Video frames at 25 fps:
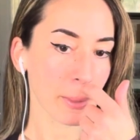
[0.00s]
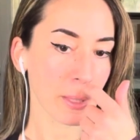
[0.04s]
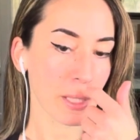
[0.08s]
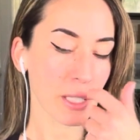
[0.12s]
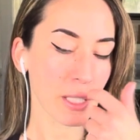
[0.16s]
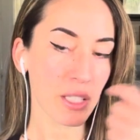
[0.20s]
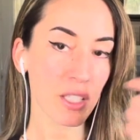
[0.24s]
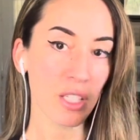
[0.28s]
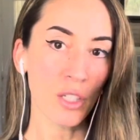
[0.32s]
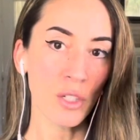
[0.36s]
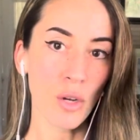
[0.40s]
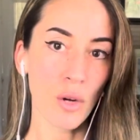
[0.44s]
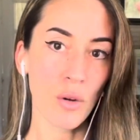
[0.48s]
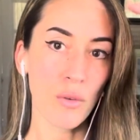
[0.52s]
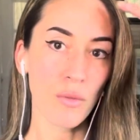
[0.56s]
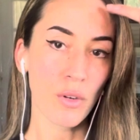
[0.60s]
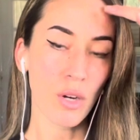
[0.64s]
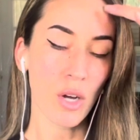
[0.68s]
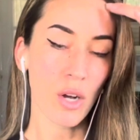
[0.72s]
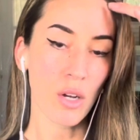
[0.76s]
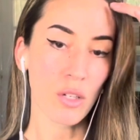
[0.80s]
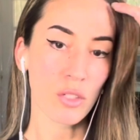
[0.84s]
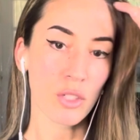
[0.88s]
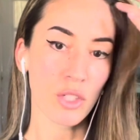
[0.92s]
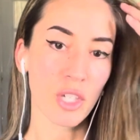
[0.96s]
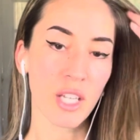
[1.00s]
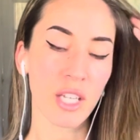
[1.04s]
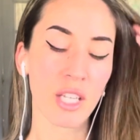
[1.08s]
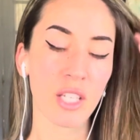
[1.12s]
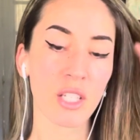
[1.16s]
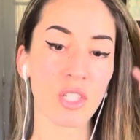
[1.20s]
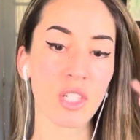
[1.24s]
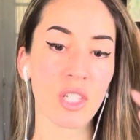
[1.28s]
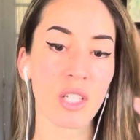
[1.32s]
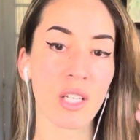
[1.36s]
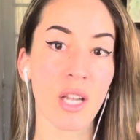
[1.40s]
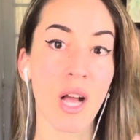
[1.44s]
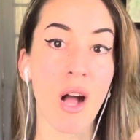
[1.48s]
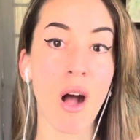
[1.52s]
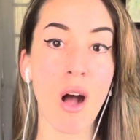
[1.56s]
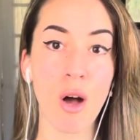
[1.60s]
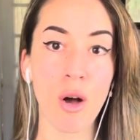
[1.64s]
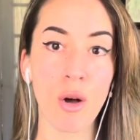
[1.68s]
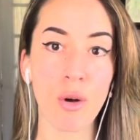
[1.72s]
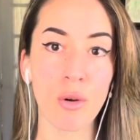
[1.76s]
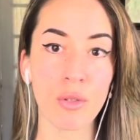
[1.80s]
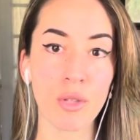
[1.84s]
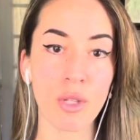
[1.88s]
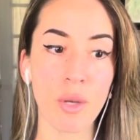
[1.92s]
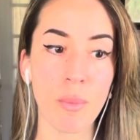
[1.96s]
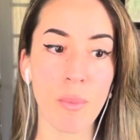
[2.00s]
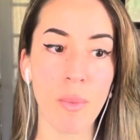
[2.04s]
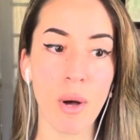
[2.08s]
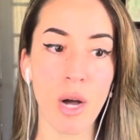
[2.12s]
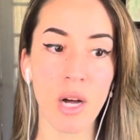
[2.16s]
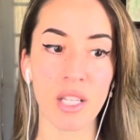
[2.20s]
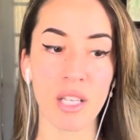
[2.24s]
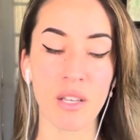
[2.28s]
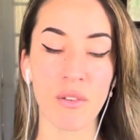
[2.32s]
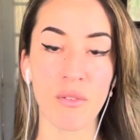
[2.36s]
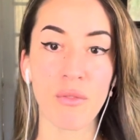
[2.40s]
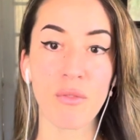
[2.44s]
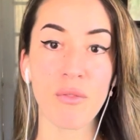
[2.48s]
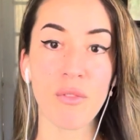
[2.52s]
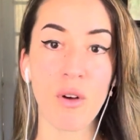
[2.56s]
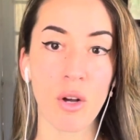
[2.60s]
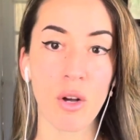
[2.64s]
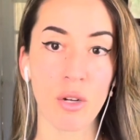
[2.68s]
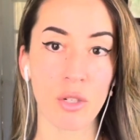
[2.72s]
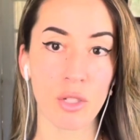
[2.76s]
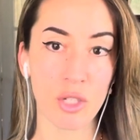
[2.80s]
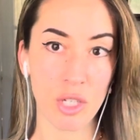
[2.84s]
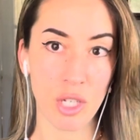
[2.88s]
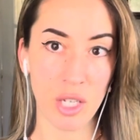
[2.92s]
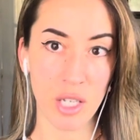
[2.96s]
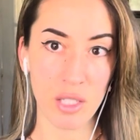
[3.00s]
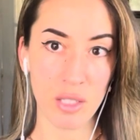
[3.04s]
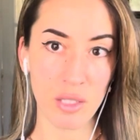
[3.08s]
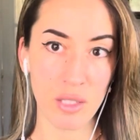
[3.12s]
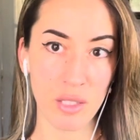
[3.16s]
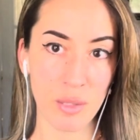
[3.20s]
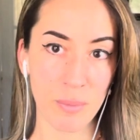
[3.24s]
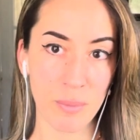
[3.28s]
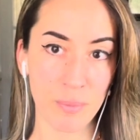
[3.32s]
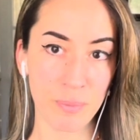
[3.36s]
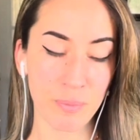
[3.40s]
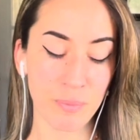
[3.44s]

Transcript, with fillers: just an overall change in how the body functions.